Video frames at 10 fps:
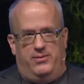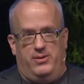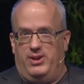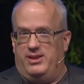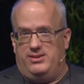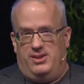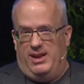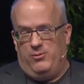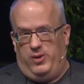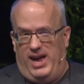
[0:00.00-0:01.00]
if it
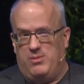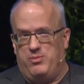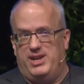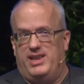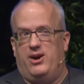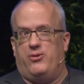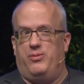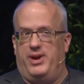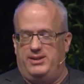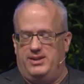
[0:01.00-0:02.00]
hadn't been in there
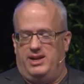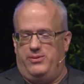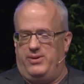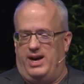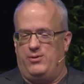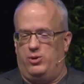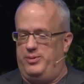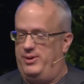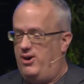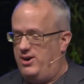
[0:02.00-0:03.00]
from 1995, it would
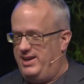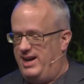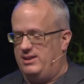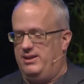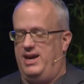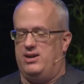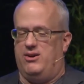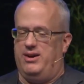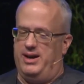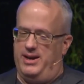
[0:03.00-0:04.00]
have been hard to add
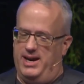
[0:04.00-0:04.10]
later.